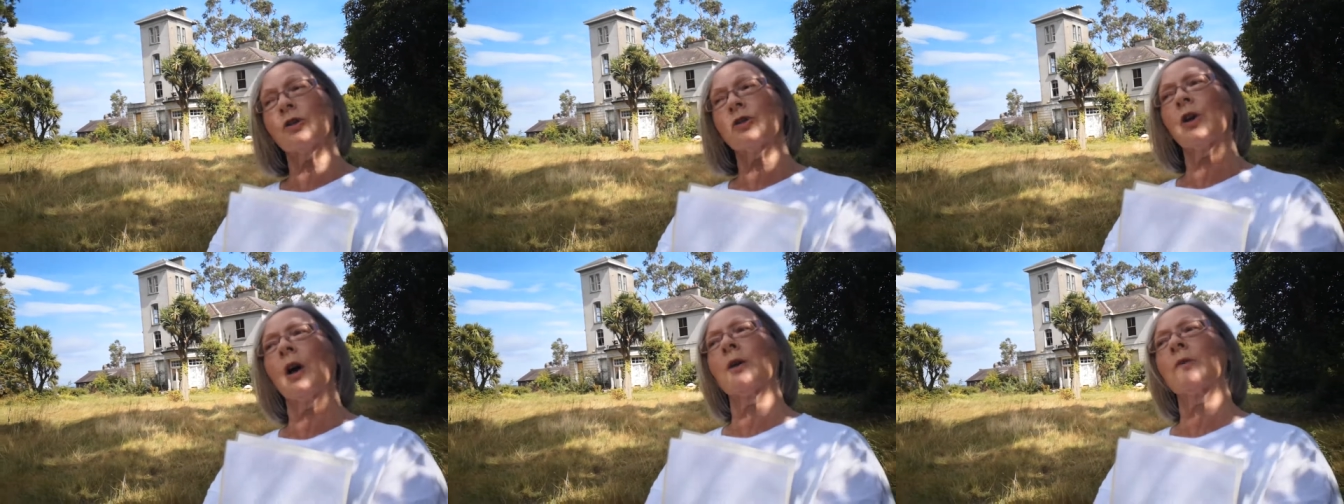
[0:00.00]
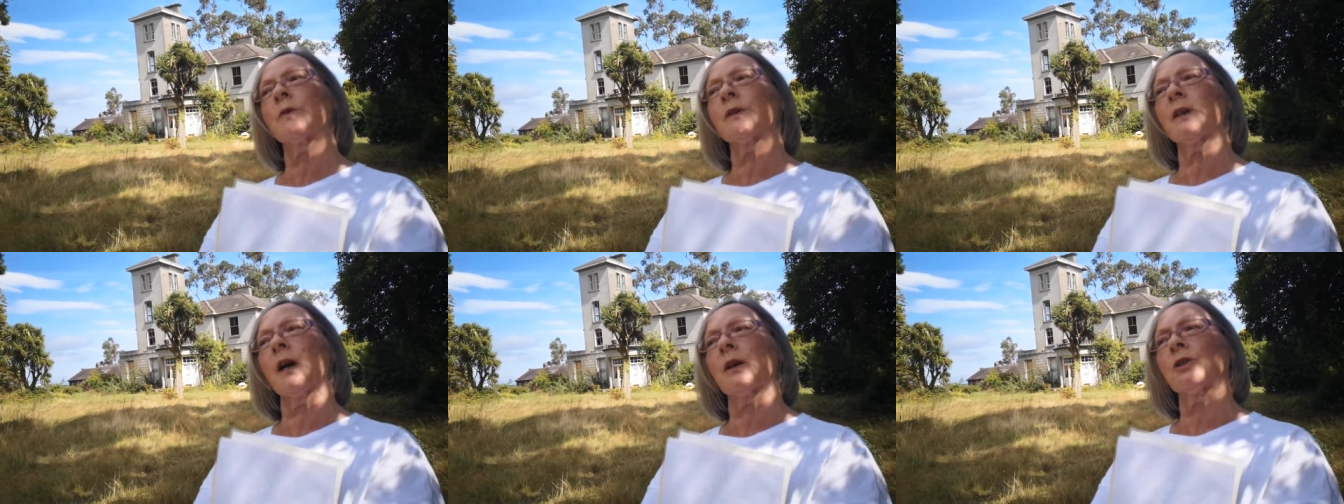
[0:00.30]

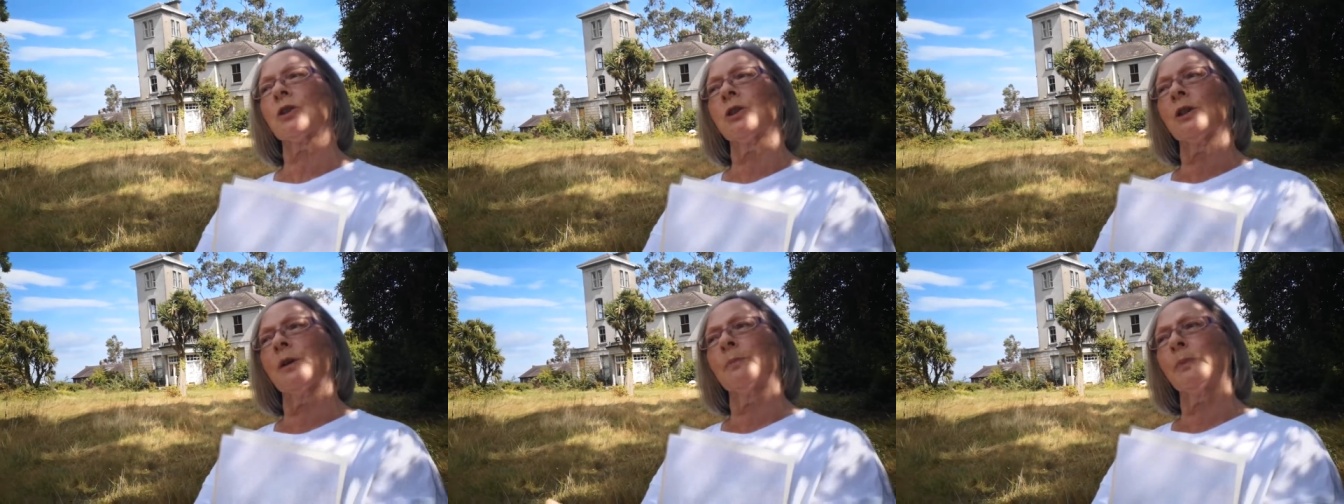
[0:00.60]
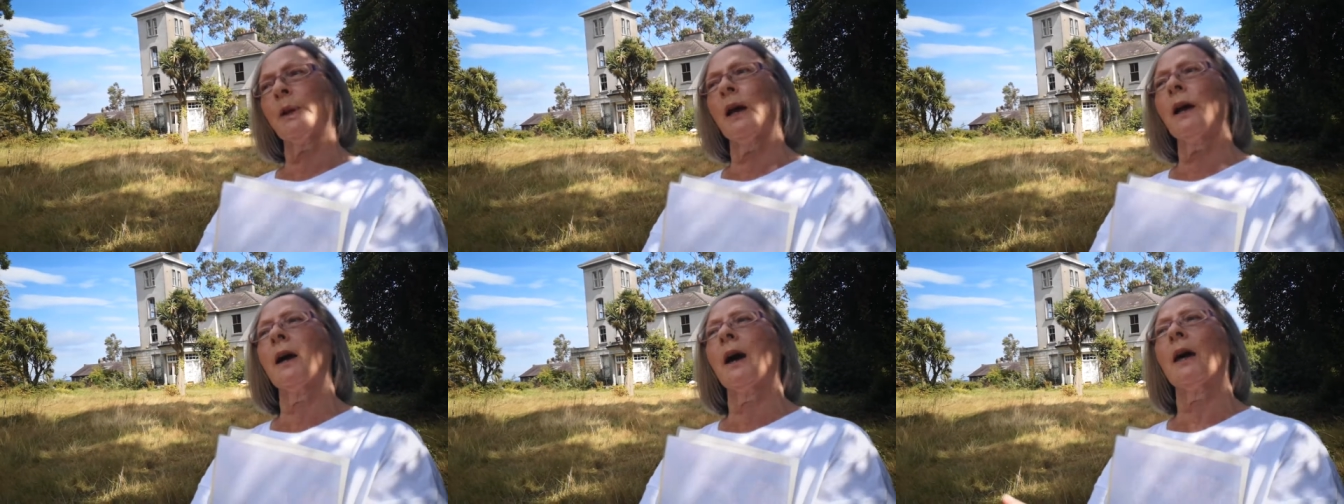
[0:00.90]
Strike was actually a
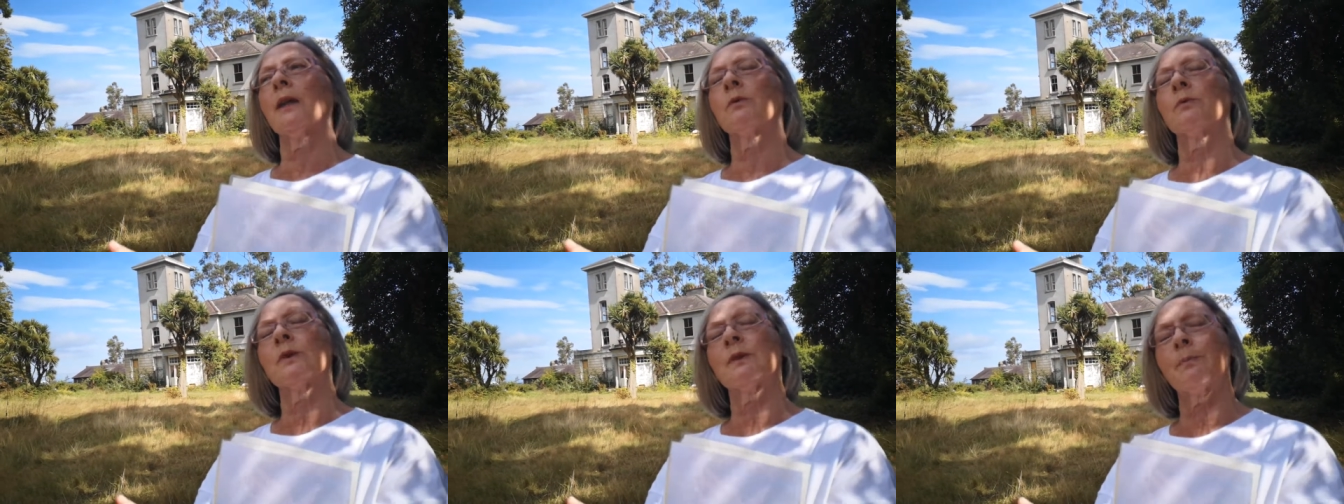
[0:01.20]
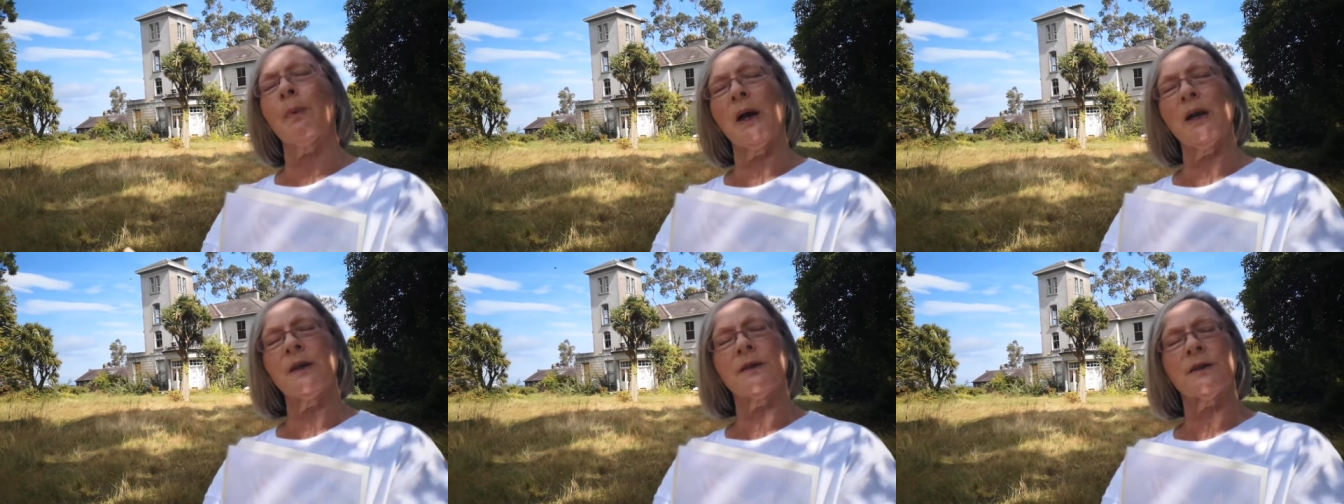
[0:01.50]
play, and it was
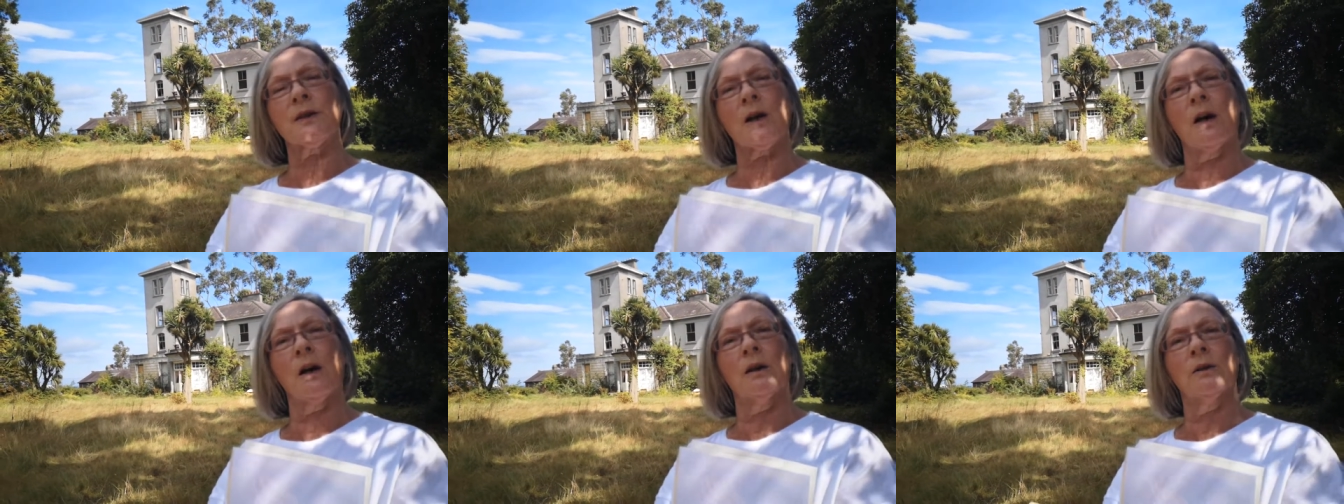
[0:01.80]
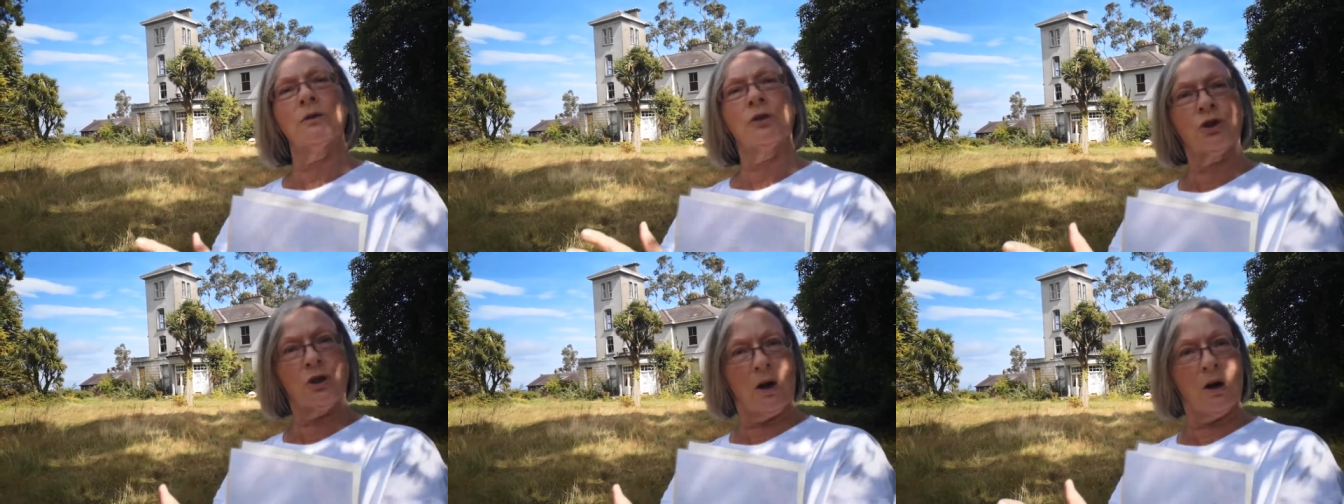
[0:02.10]
based
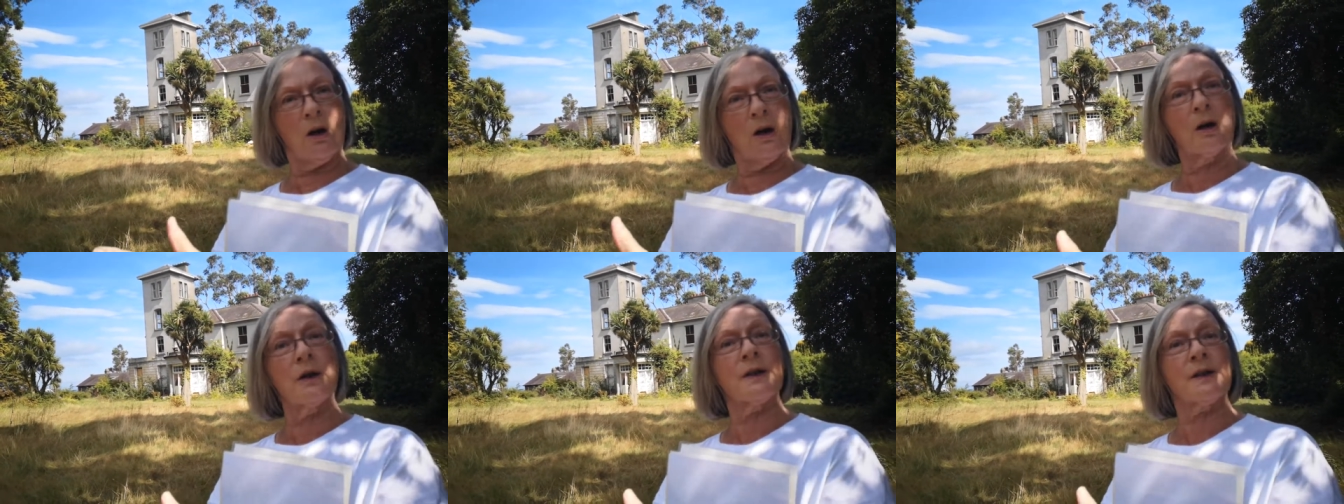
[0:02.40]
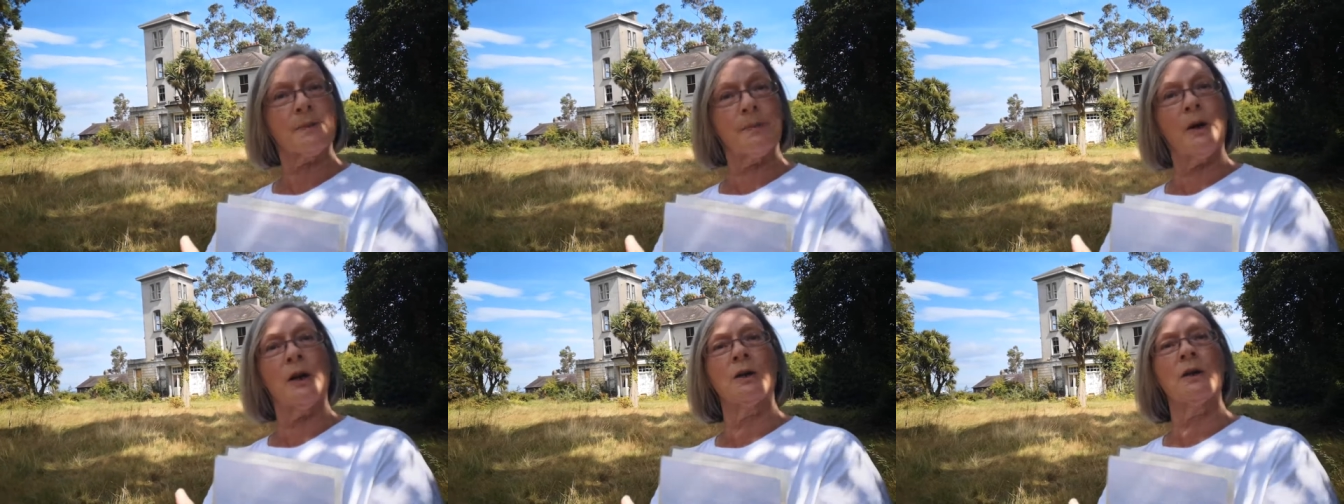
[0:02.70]
on her
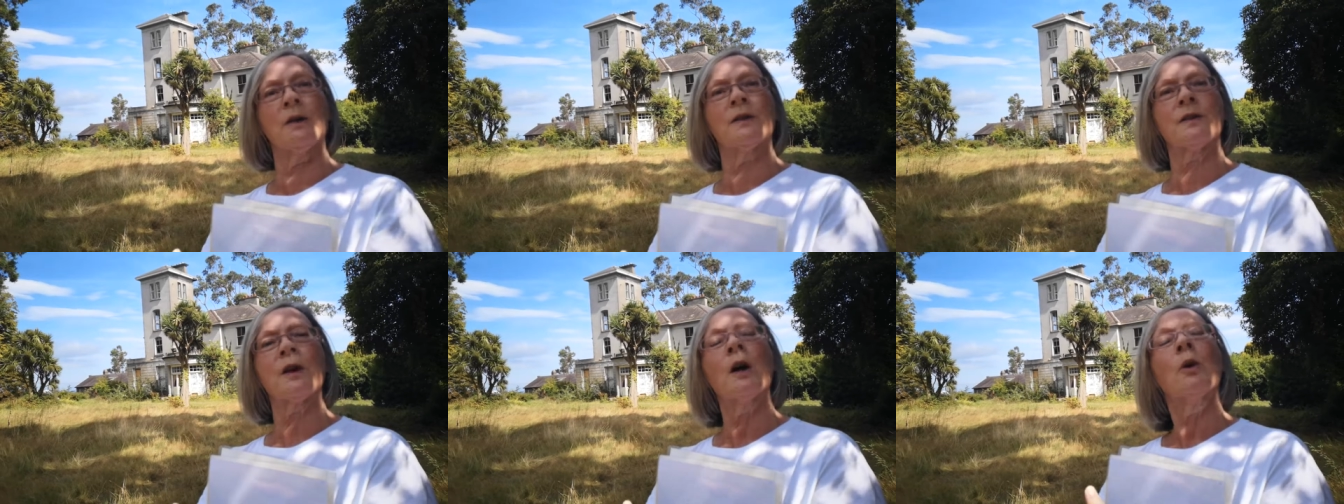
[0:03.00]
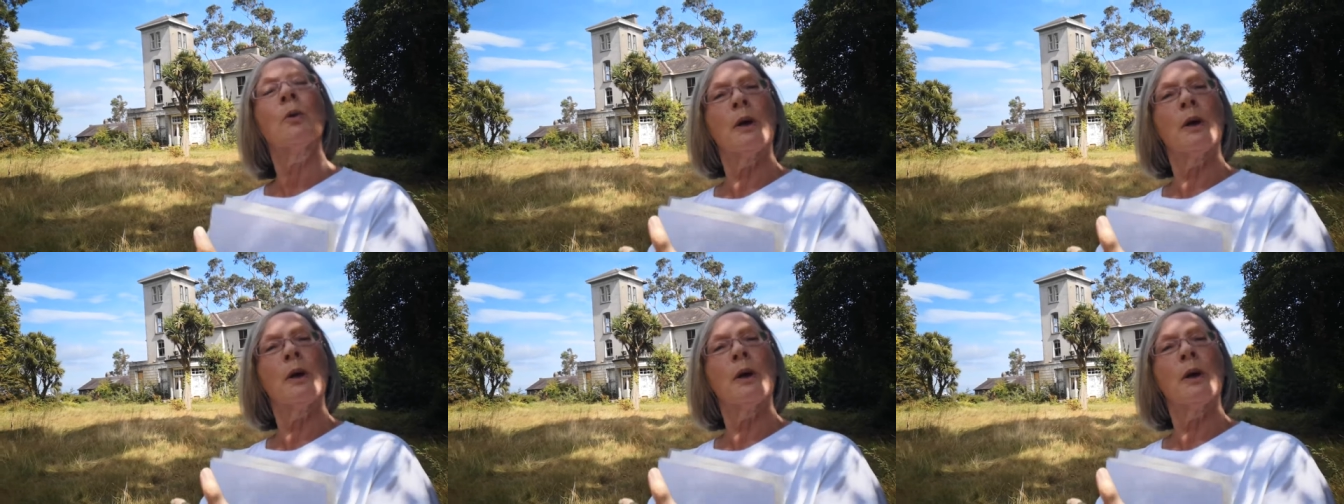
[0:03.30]
experience